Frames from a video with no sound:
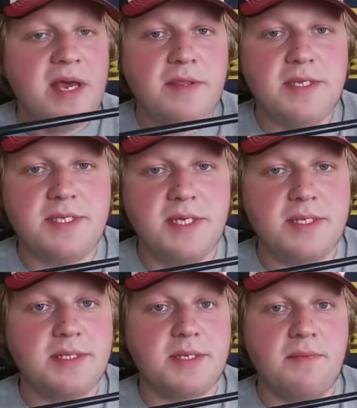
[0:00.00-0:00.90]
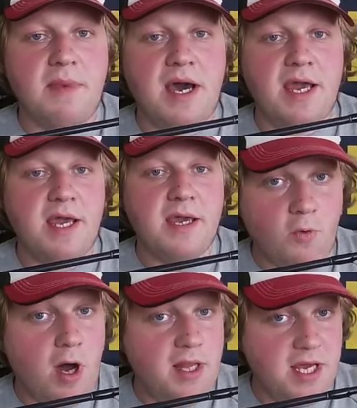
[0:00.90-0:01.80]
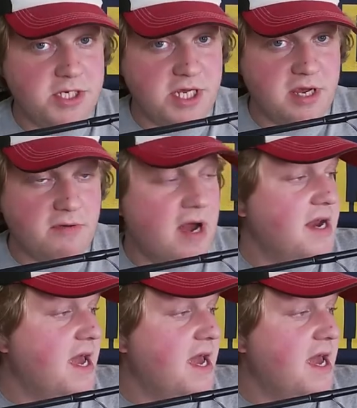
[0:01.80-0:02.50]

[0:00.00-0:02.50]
This is my walleye jigging rod,